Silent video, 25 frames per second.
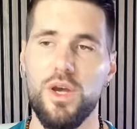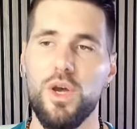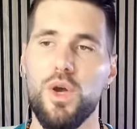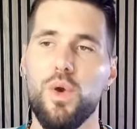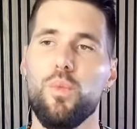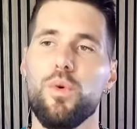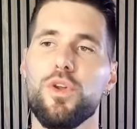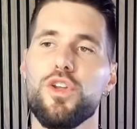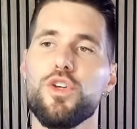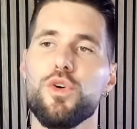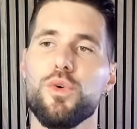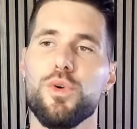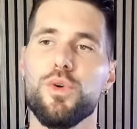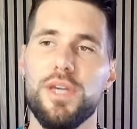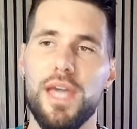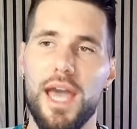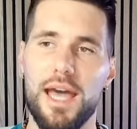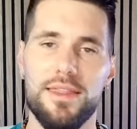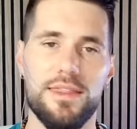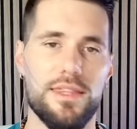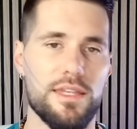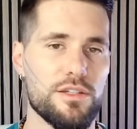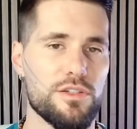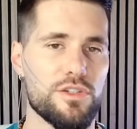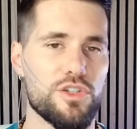When you
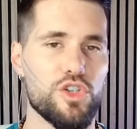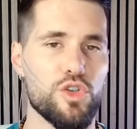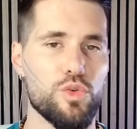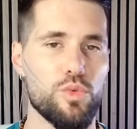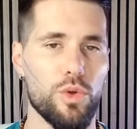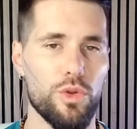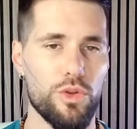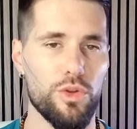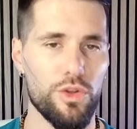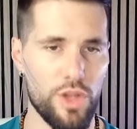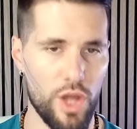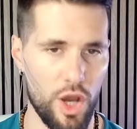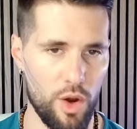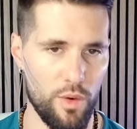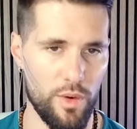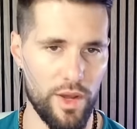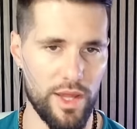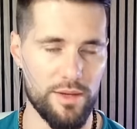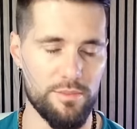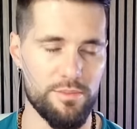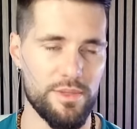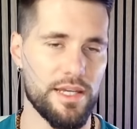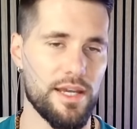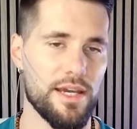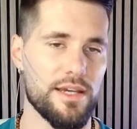get this, you will know
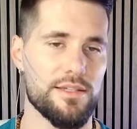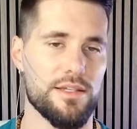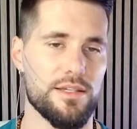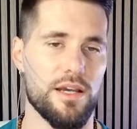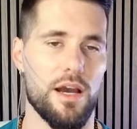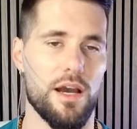it because a